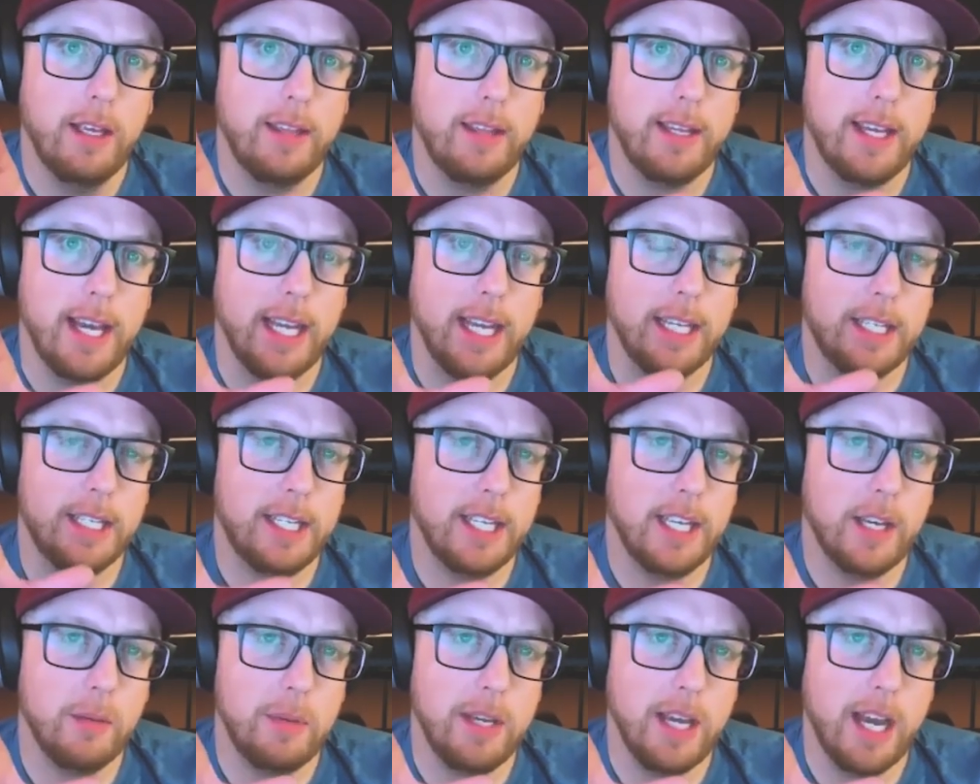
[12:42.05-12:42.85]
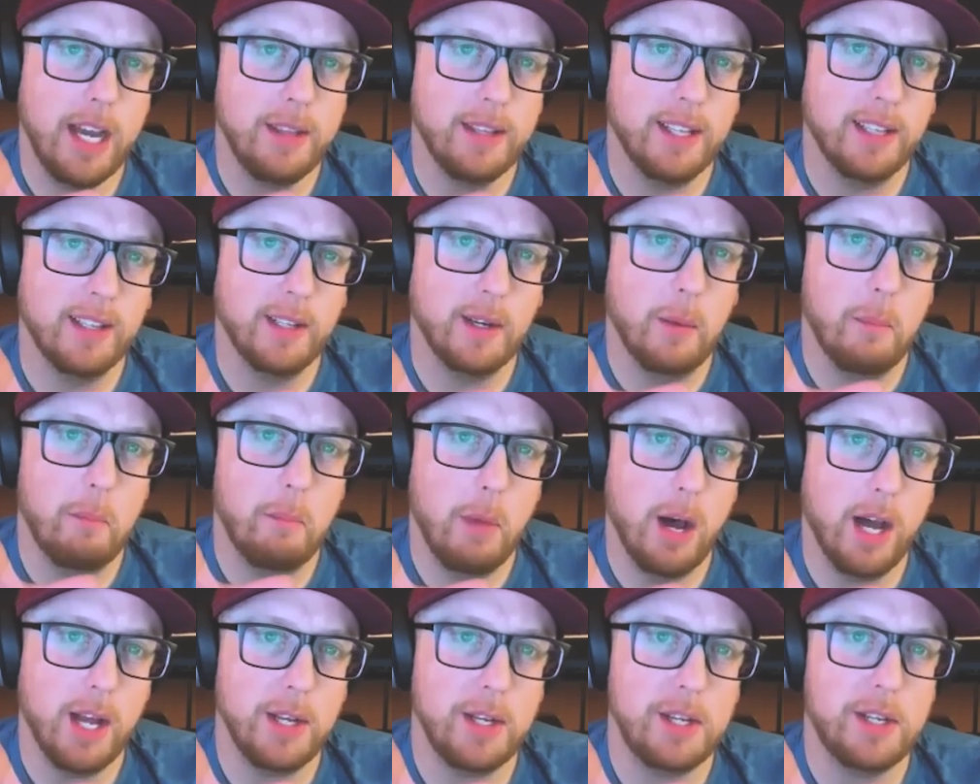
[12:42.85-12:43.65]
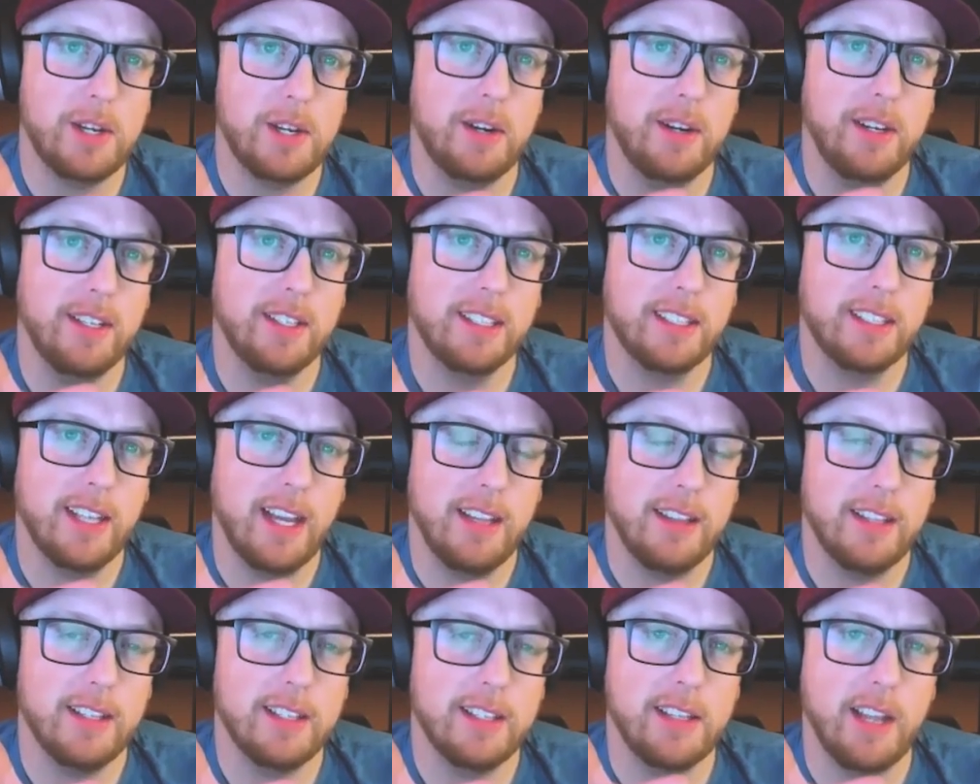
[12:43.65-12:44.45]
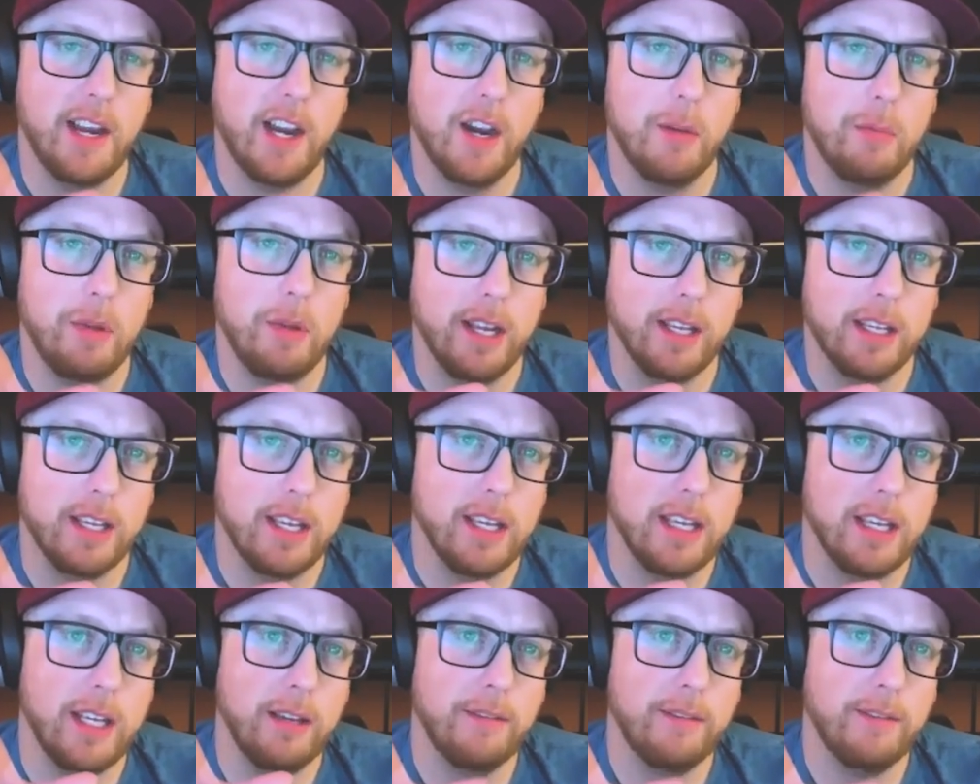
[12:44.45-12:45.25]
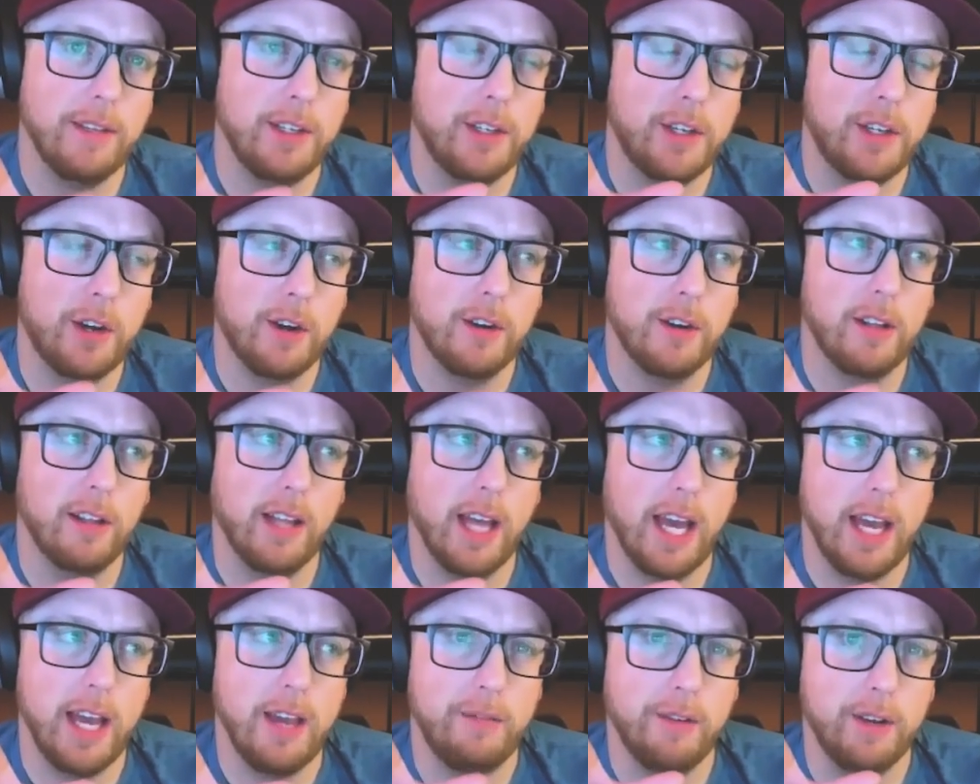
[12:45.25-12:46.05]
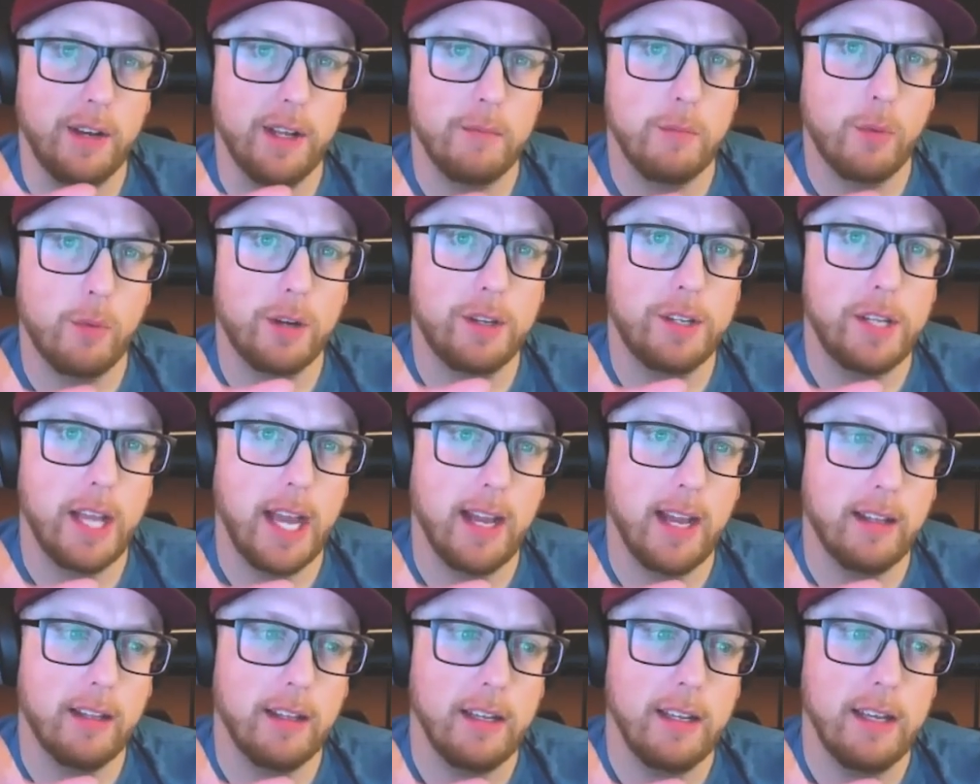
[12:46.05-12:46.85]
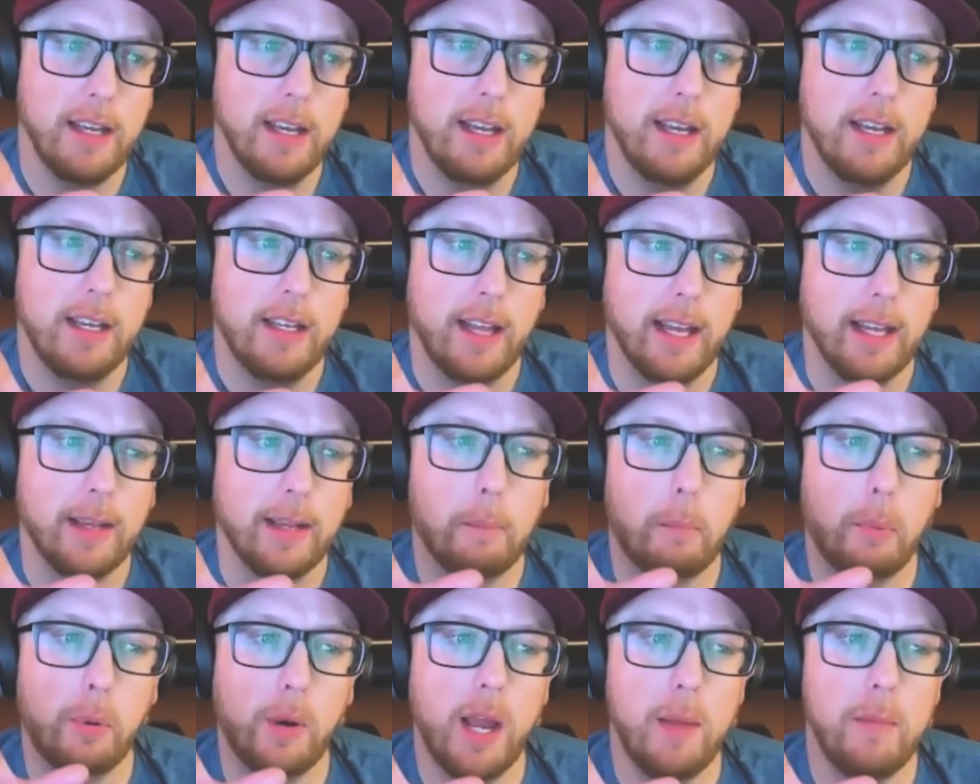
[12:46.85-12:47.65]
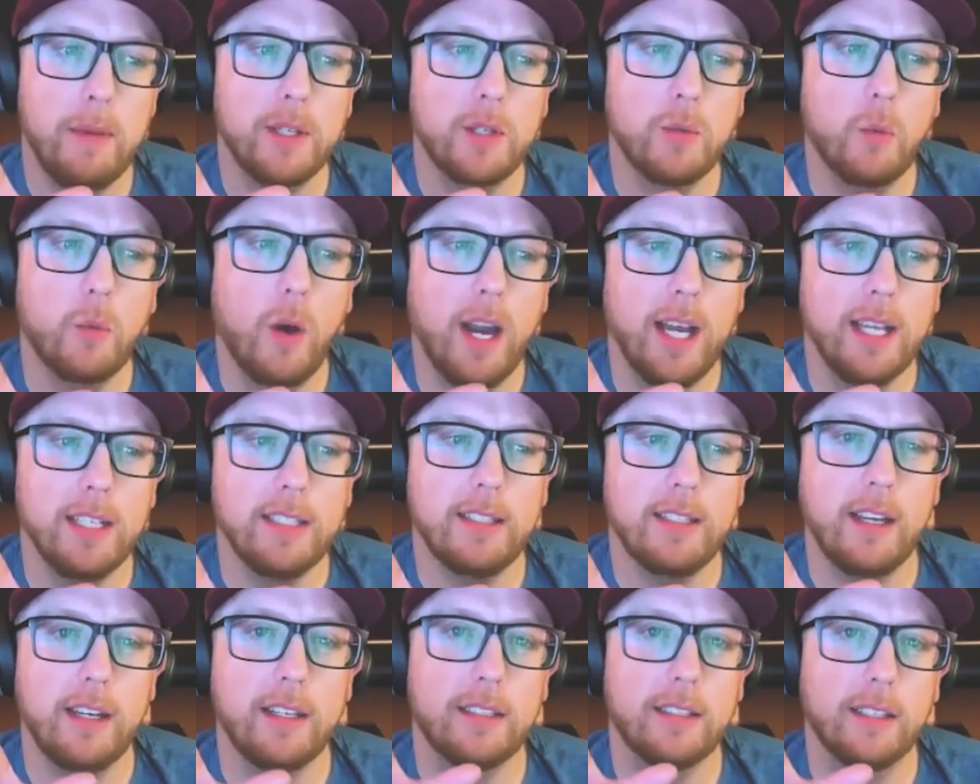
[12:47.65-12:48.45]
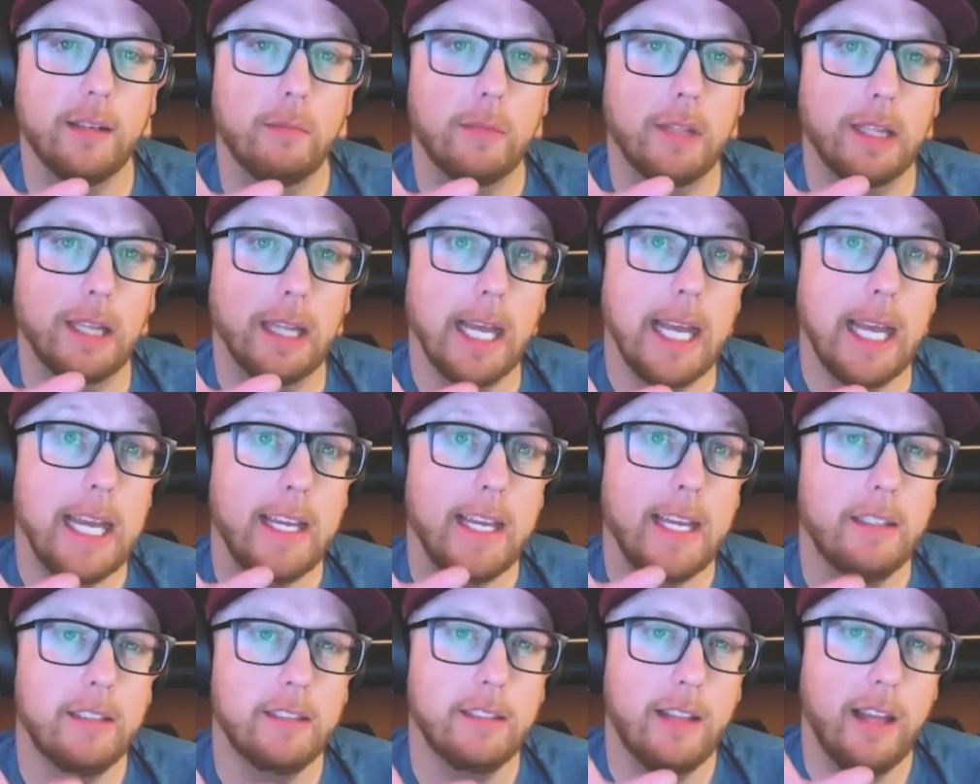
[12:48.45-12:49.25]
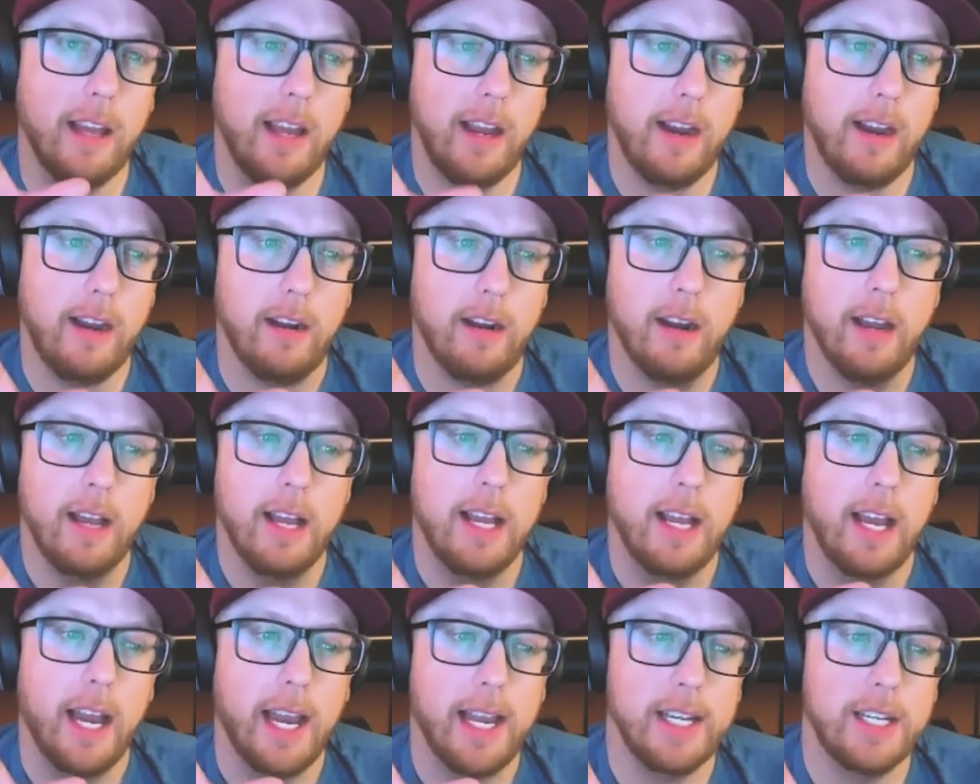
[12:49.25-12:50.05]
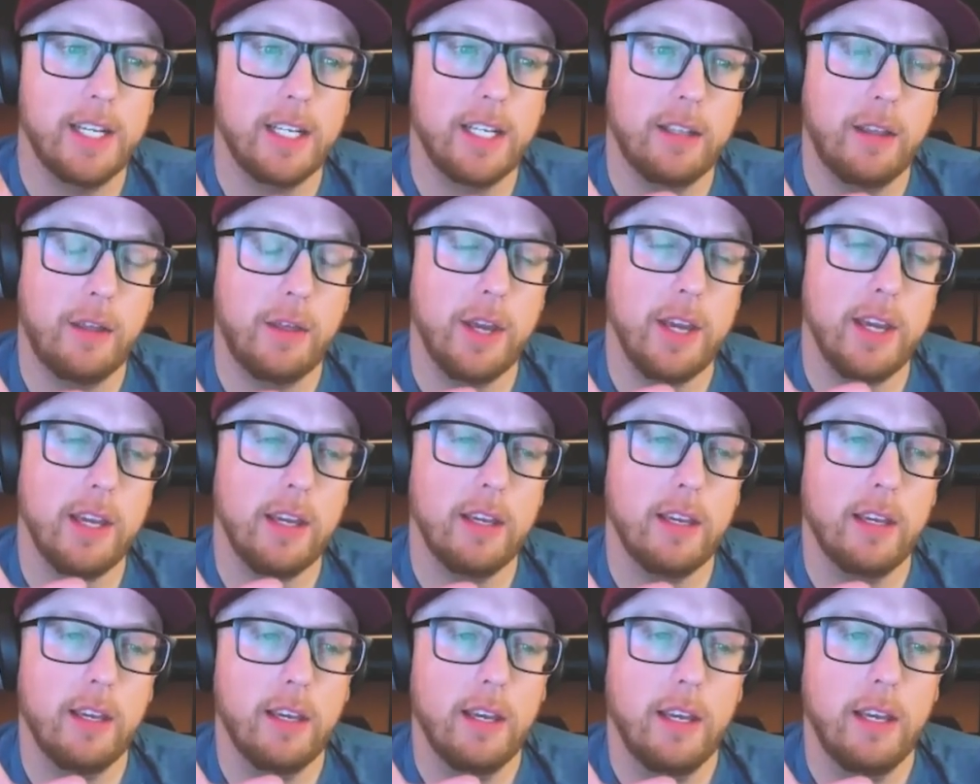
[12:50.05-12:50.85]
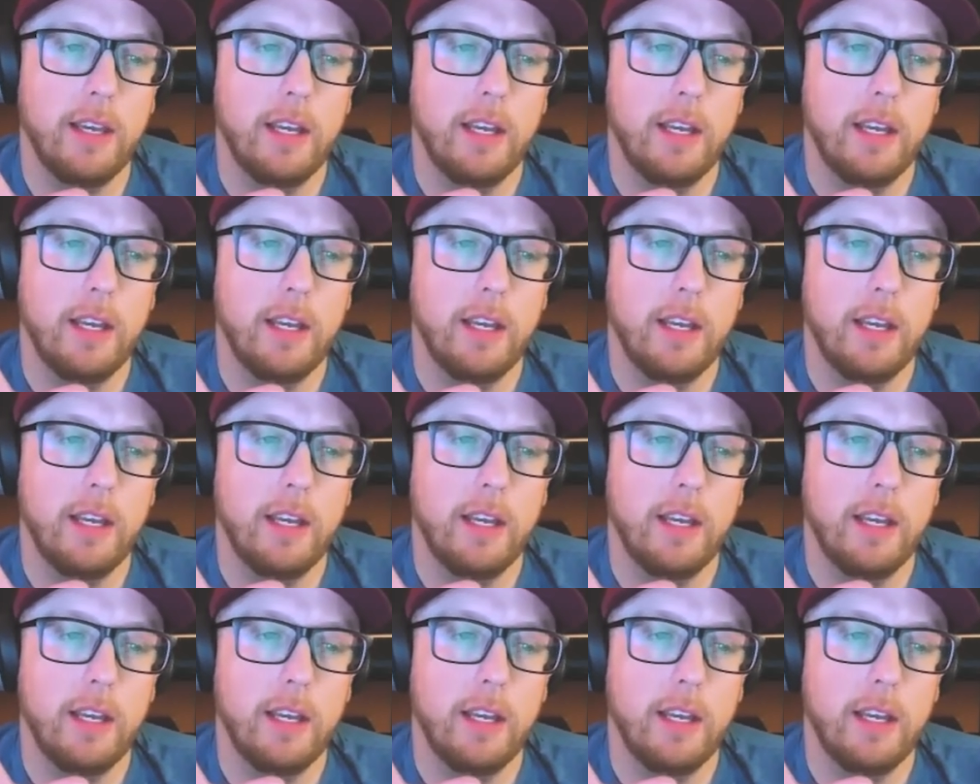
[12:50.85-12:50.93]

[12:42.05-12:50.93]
the idea behind the little monster inside the scarab and it can give eternal life and immortality like premise wise there's some legs there i just think